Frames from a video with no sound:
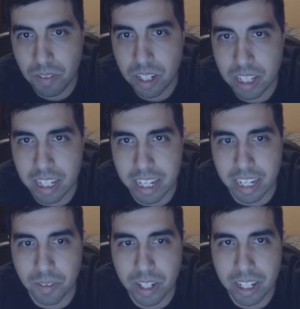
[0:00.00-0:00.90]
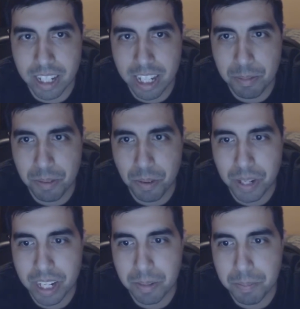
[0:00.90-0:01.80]
What the heck? Why do they keep
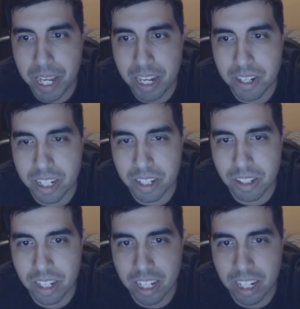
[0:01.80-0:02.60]
throwing in a page that does